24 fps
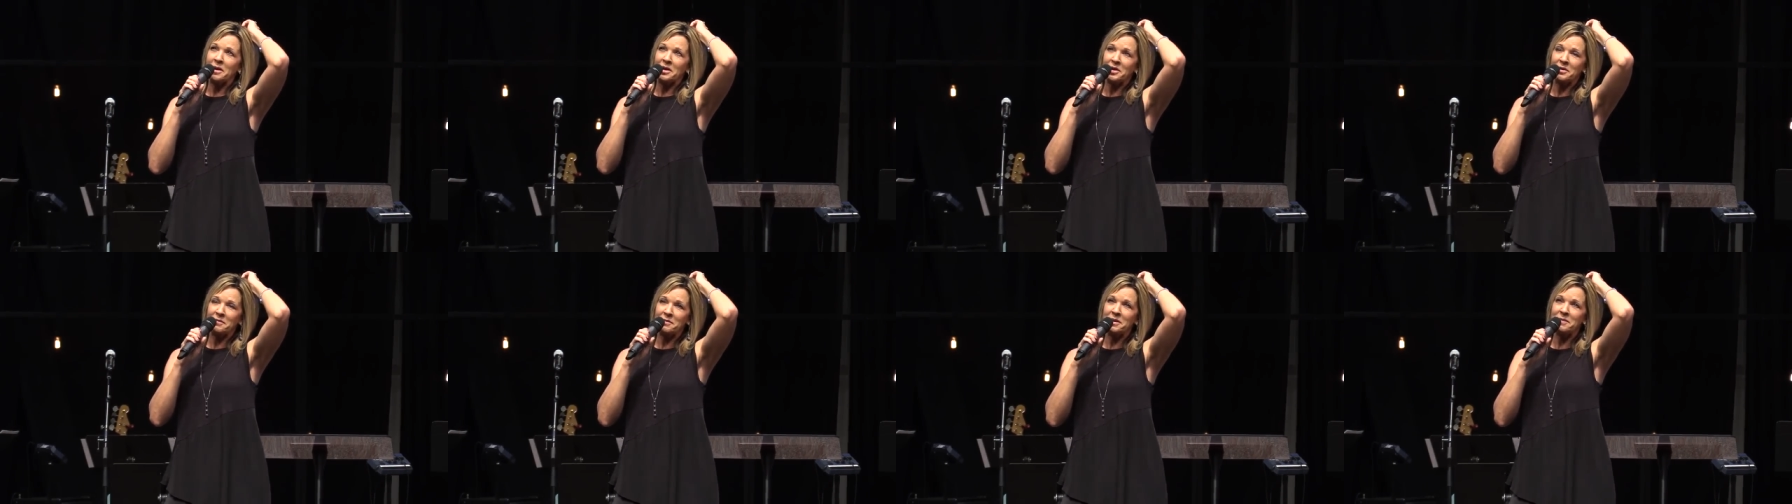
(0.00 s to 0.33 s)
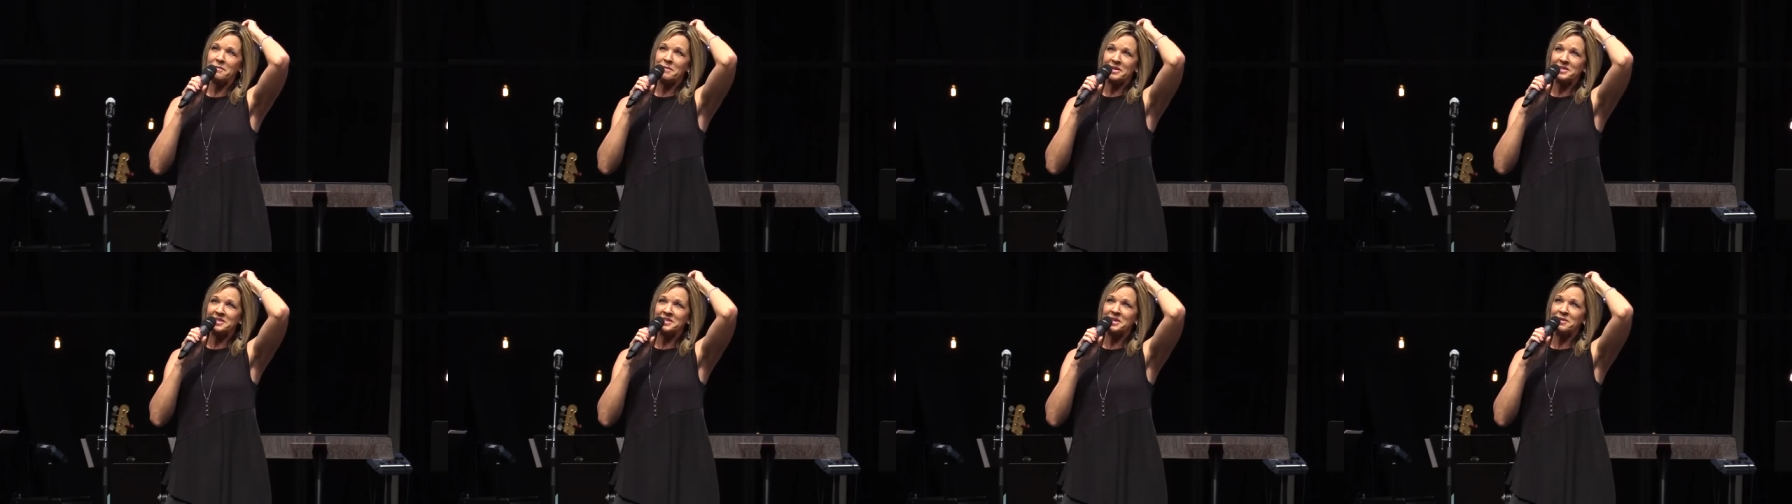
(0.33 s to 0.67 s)
I could be
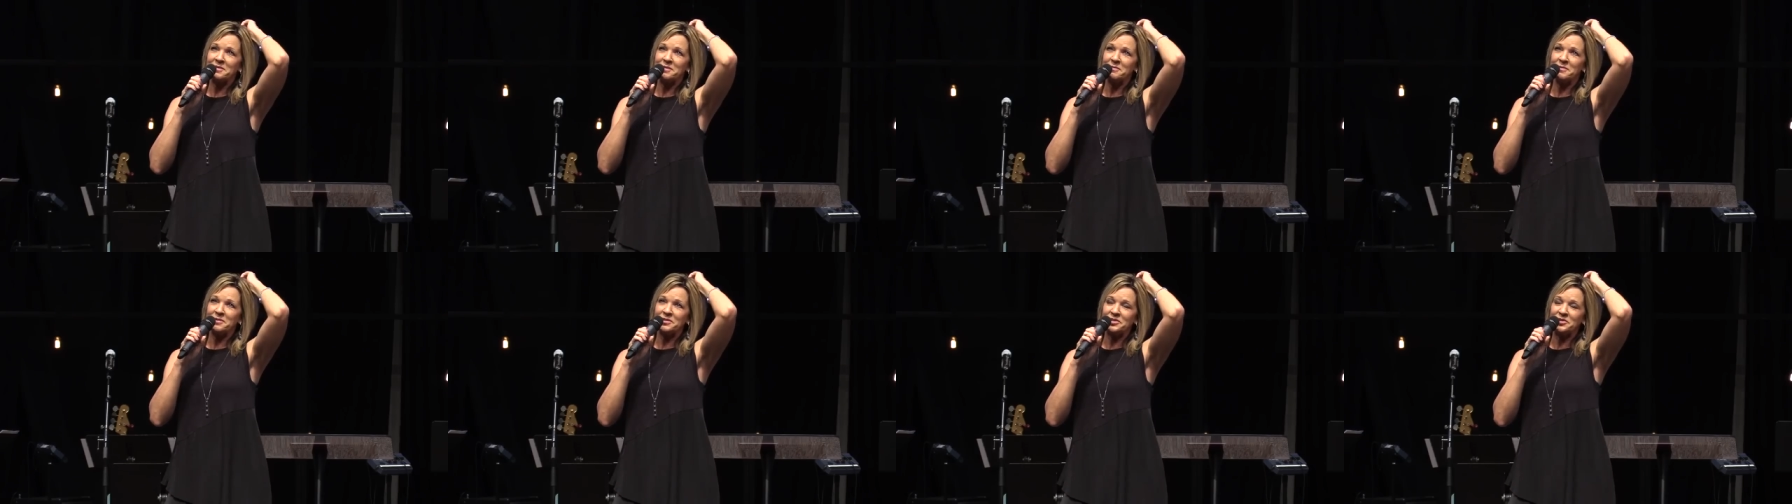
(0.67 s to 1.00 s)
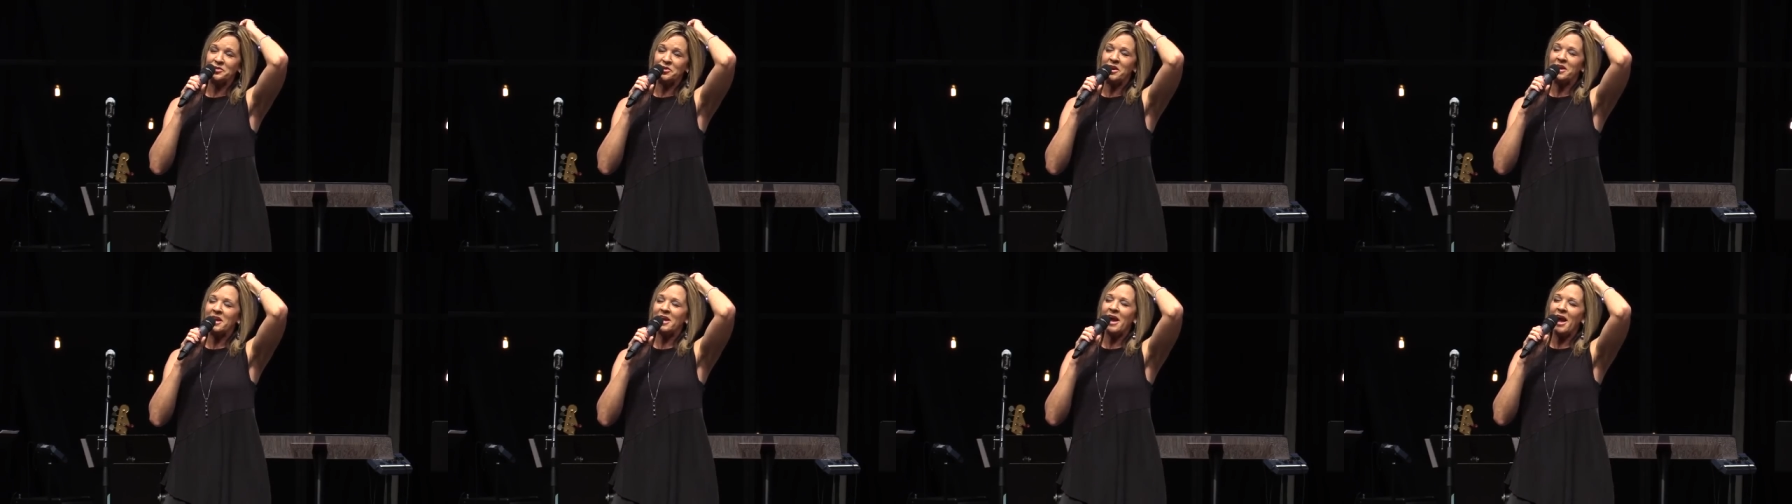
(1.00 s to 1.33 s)
mixing up in the
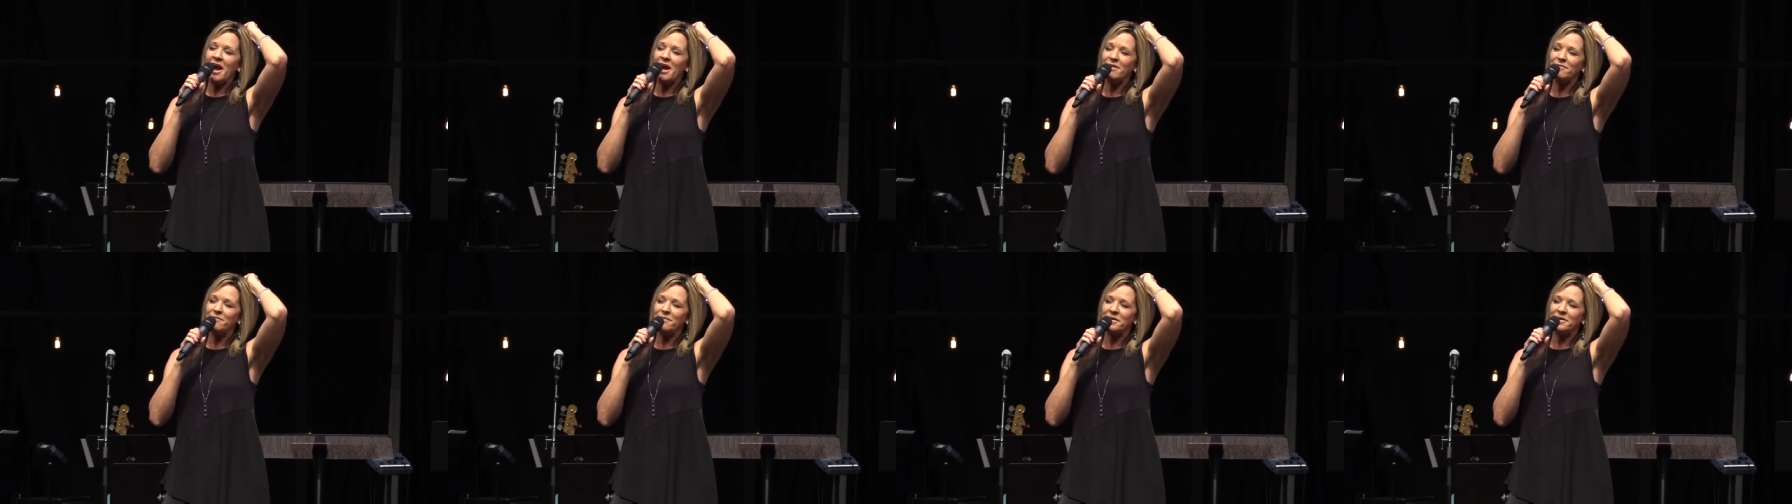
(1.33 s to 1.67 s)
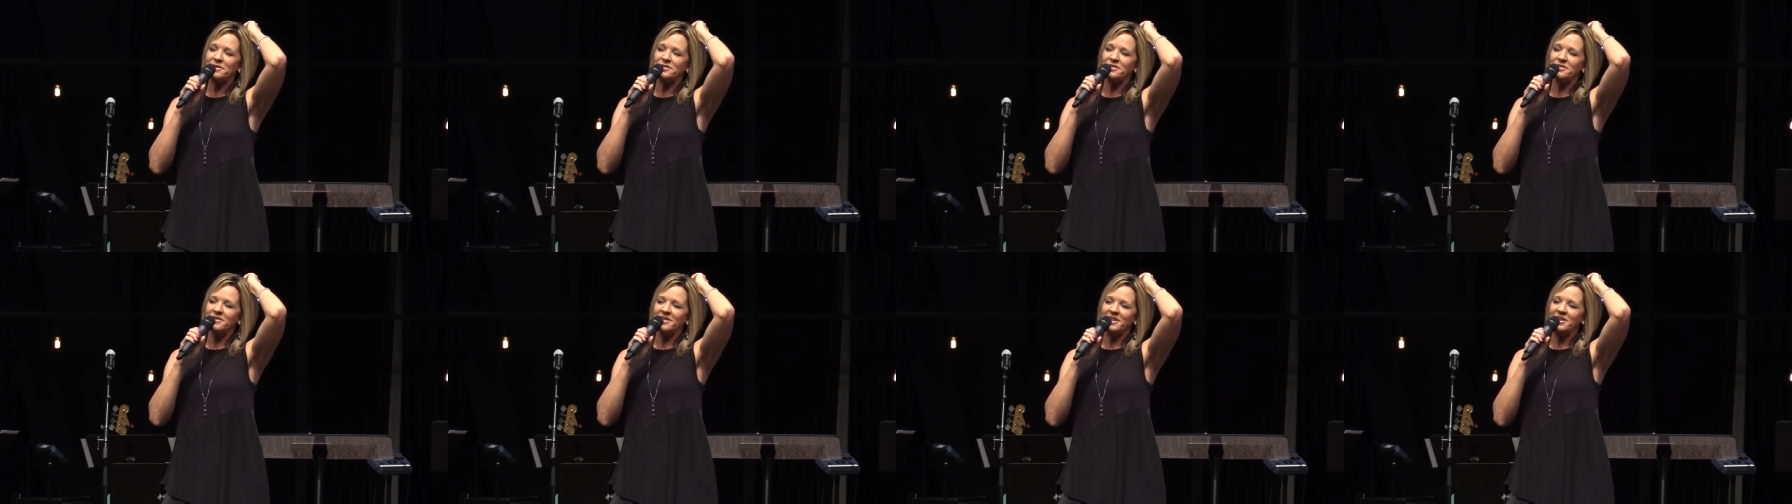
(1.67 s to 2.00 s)
story. I've
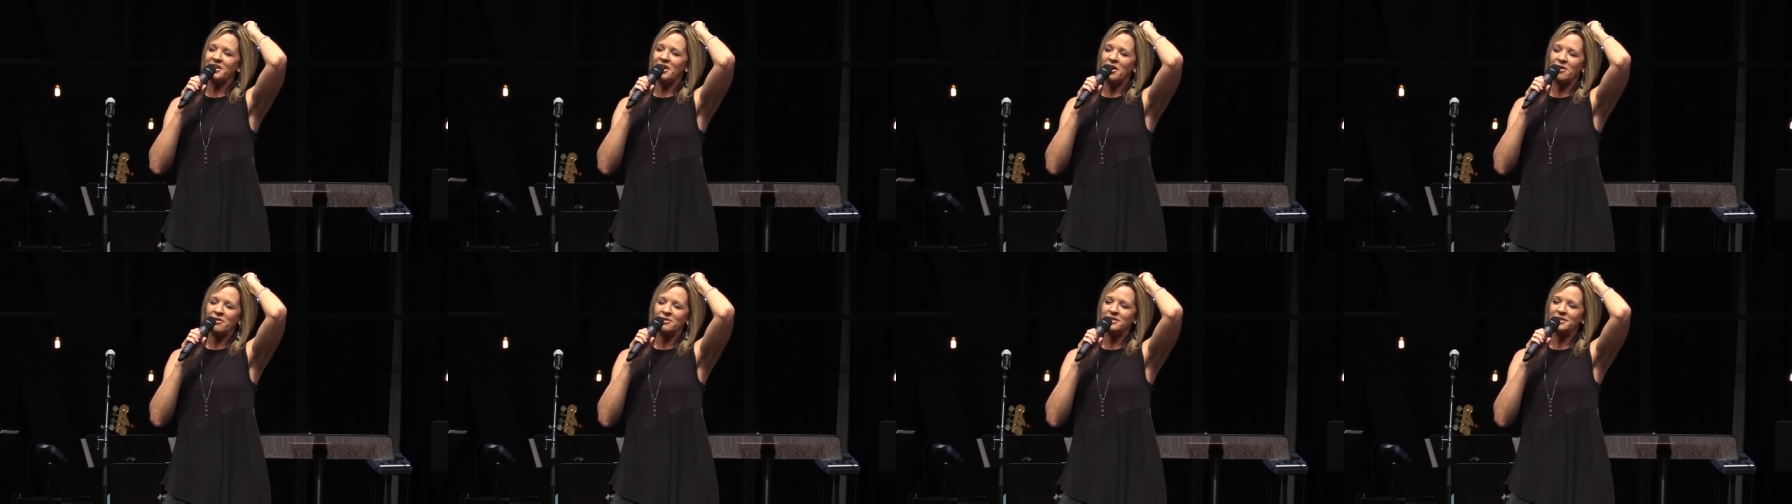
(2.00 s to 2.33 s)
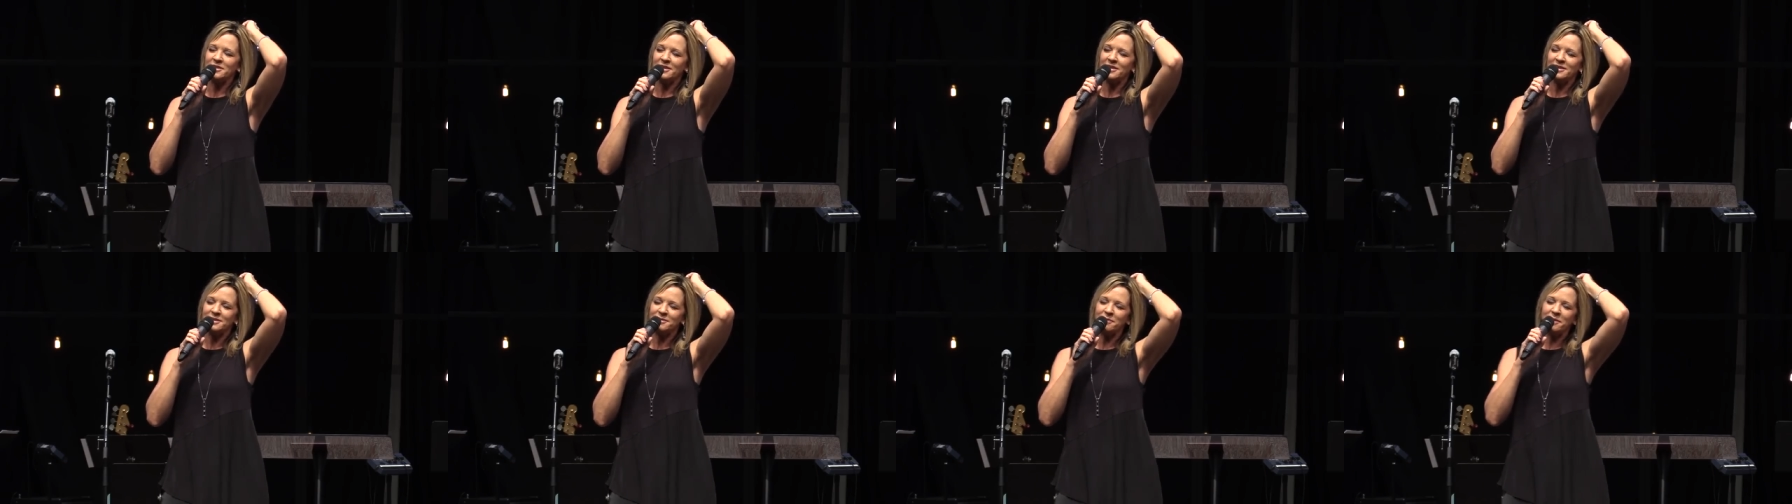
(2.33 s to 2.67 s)
been, you know,
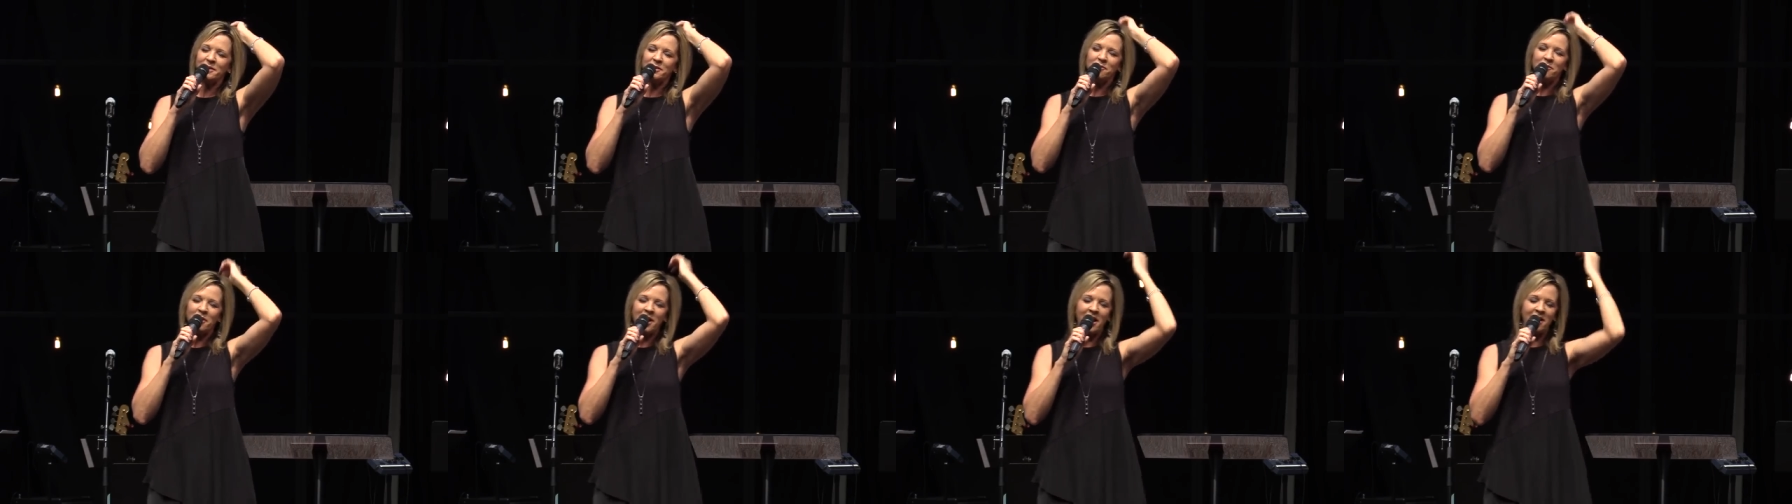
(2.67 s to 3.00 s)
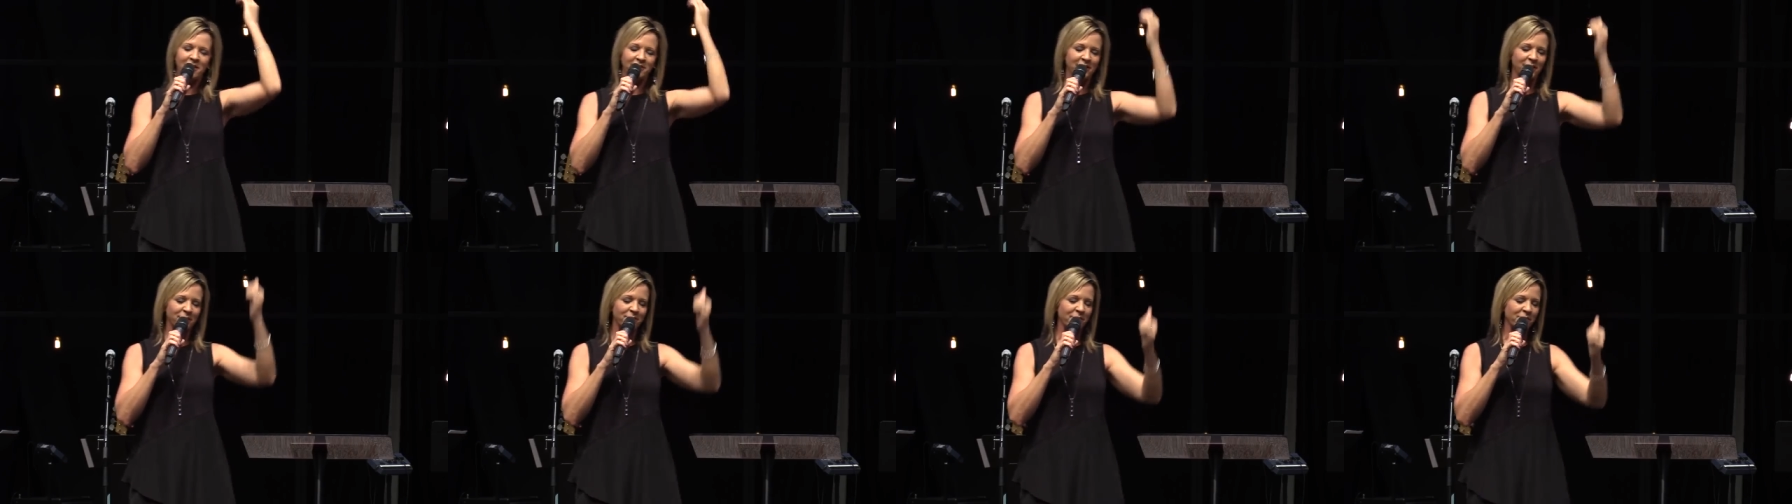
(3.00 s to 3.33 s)
it's, it's been a
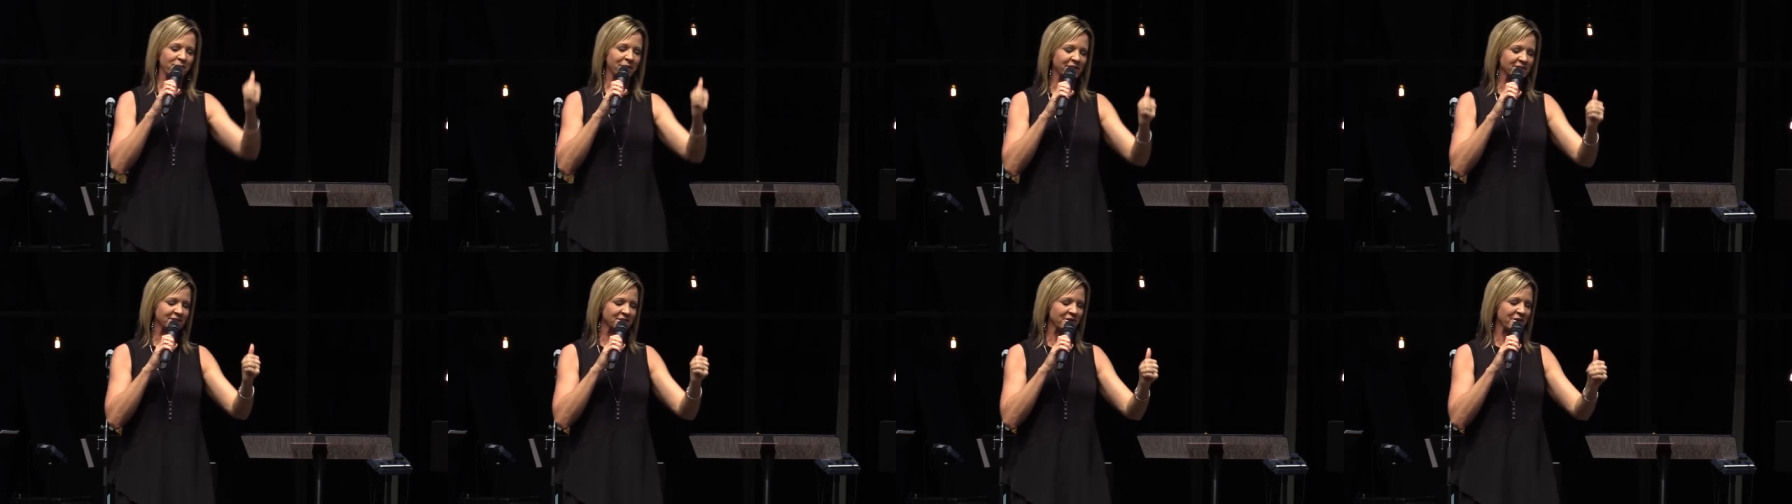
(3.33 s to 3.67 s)
wild couple of weeks.